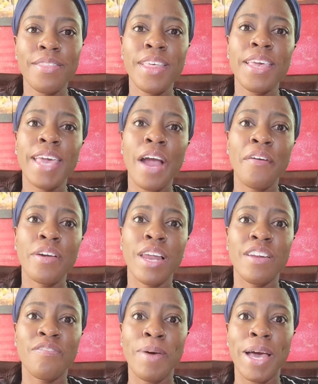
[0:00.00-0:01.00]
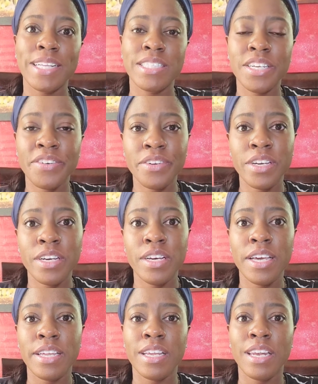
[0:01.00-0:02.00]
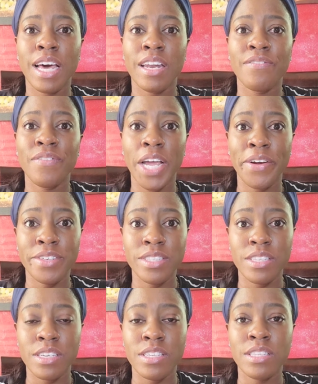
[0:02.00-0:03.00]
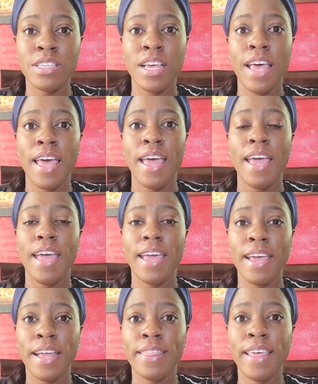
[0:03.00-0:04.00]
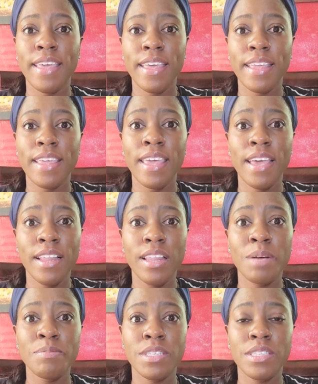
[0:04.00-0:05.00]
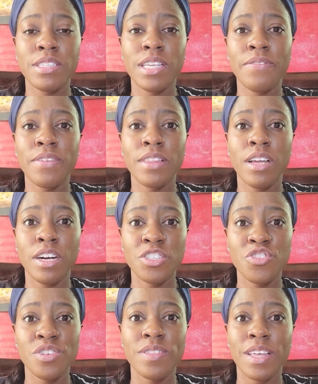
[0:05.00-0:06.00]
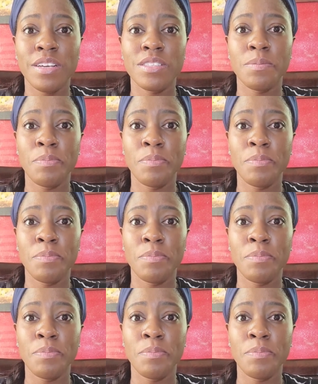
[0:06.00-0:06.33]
They carry a lot of bacteria and a lot of viruses, and they kill up to 700,000